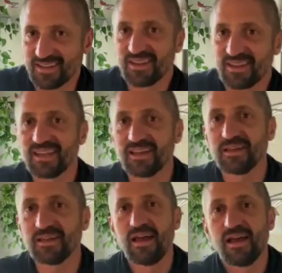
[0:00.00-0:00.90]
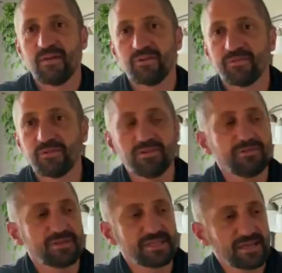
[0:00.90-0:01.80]
So I'd say before you
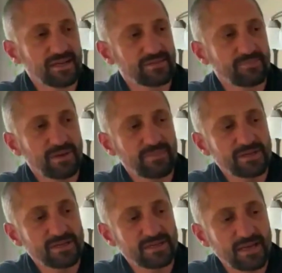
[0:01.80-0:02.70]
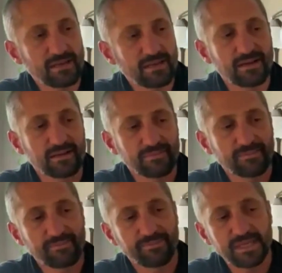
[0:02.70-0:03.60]
use this, maybe just take like a
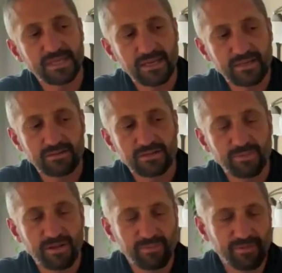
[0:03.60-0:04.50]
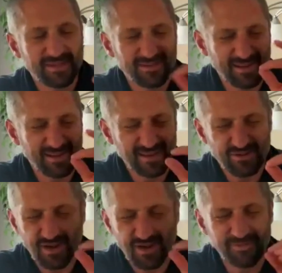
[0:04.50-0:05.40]
taste or a smell, maybe just try like a
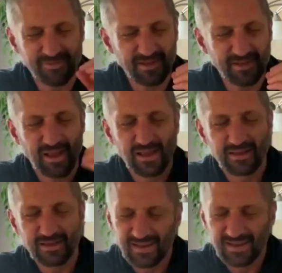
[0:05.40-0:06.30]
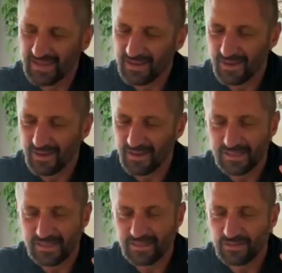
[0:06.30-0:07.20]
drop of it. Kind of think, okay,
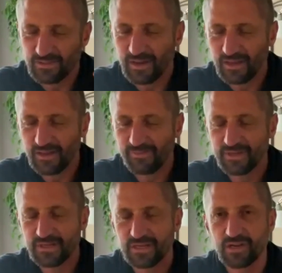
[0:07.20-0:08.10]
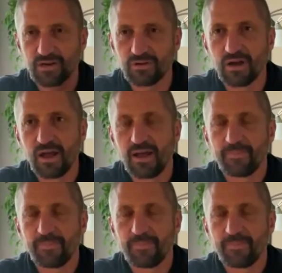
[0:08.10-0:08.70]
do I like fish in general?